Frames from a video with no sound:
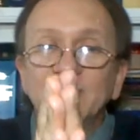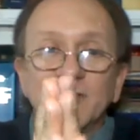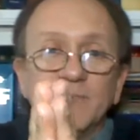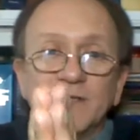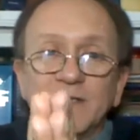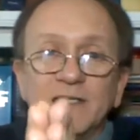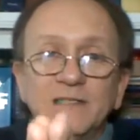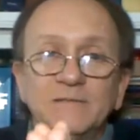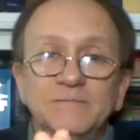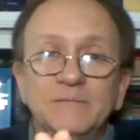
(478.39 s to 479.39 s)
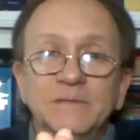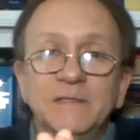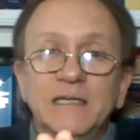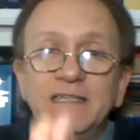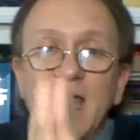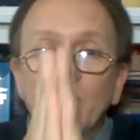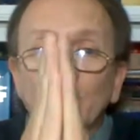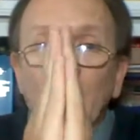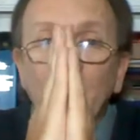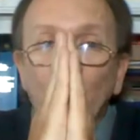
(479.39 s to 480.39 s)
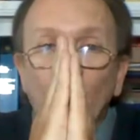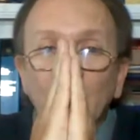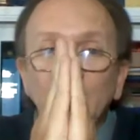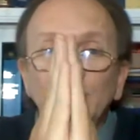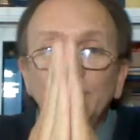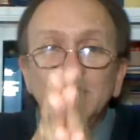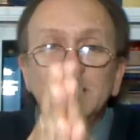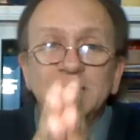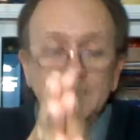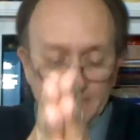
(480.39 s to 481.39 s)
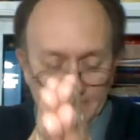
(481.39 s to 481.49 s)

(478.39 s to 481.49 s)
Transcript: intimately. They were like one unit.